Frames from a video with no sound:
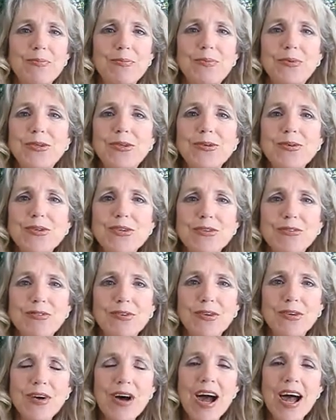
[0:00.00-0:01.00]

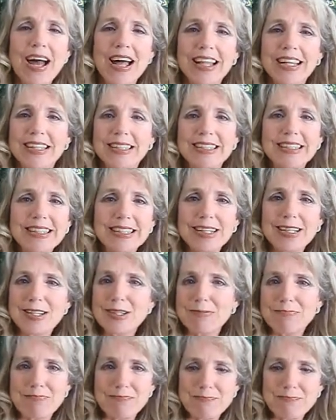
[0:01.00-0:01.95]
beautiful little